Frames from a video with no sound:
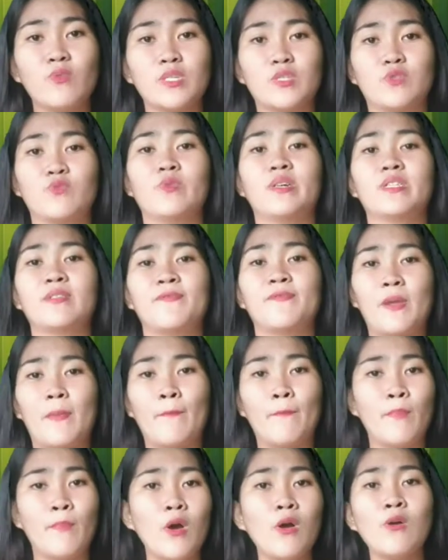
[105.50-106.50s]
was one of the
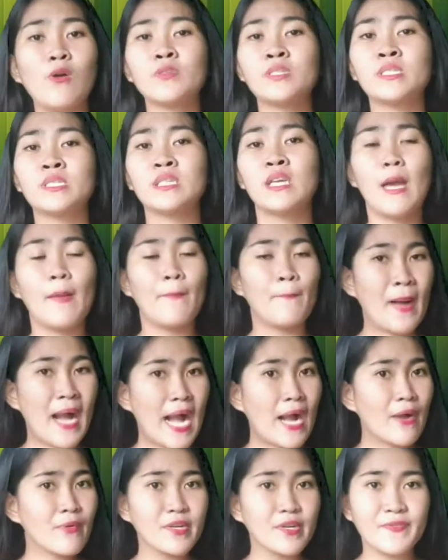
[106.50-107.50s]
most
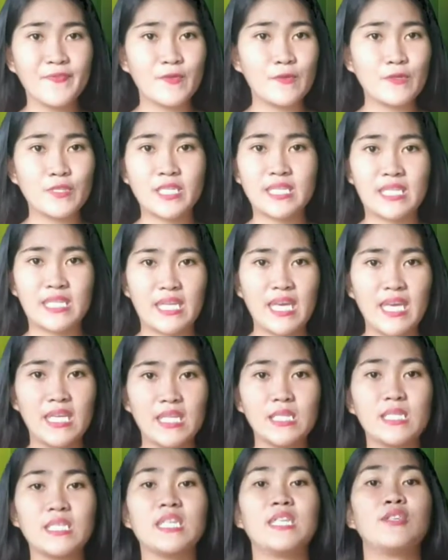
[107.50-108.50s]
powerful
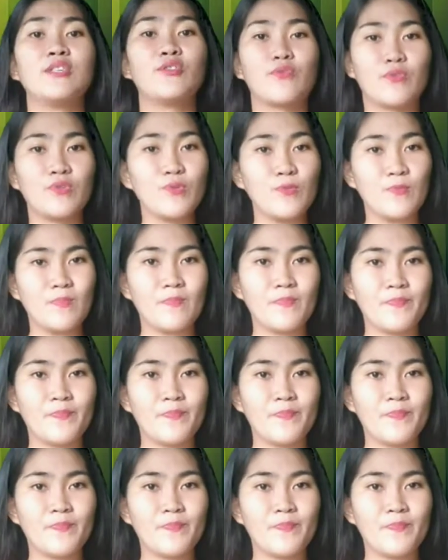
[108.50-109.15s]
states in Europe.